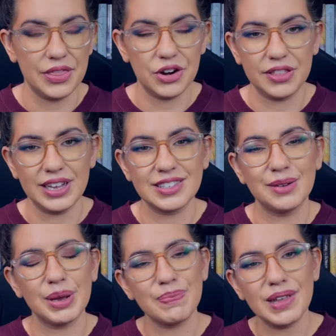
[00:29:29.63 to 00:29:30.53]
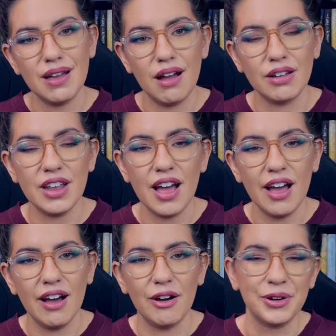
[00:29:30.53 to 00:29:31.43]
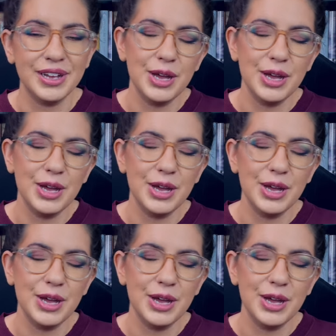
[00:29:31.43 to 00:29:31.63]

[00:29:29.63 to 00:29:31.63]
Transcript: There are things that I'm like, oh no,